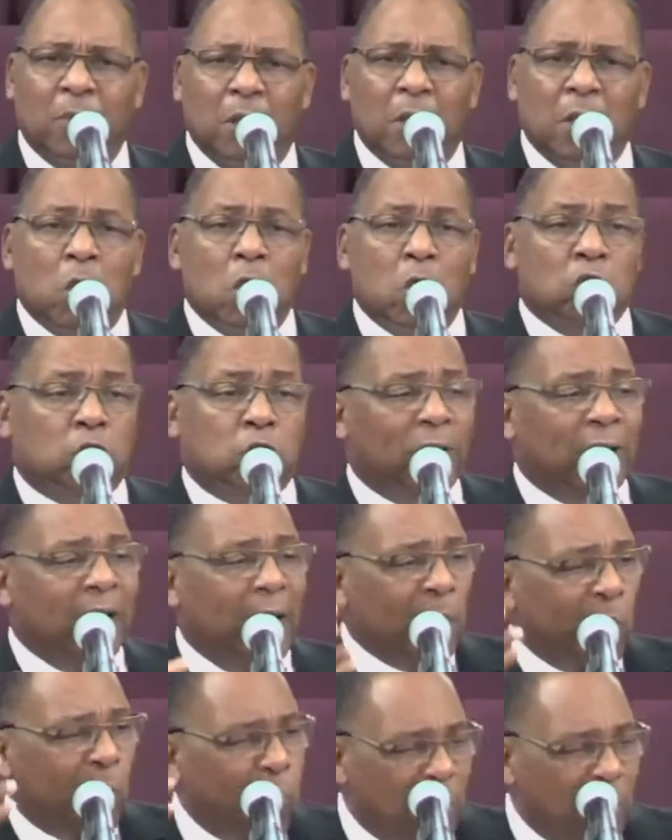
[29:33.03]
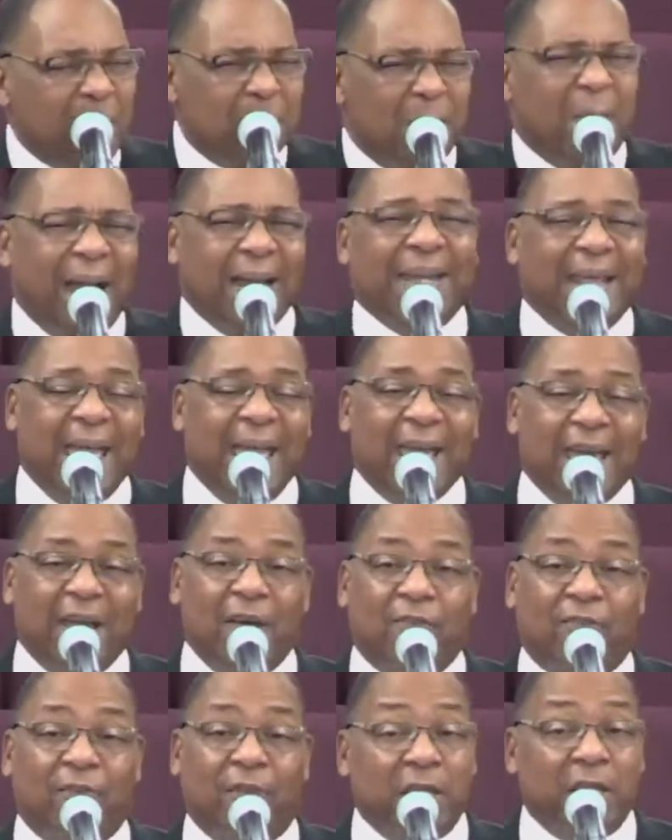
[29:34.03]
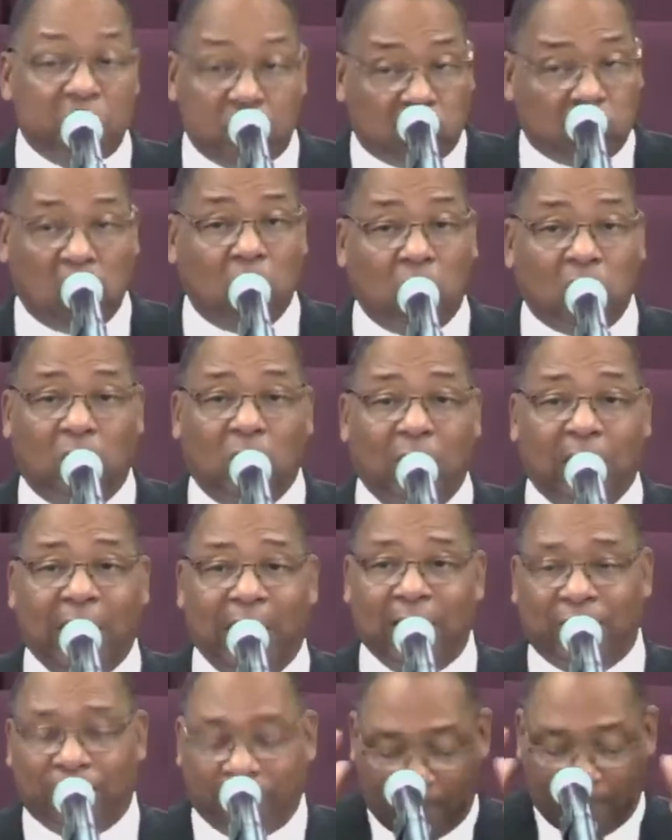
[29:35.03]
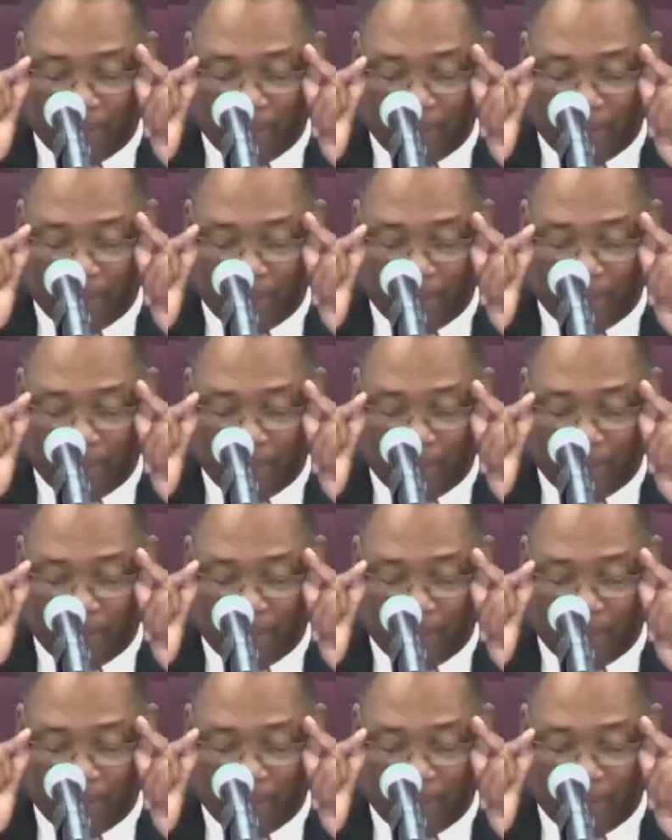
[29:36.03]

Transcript: so that we might have eternal life.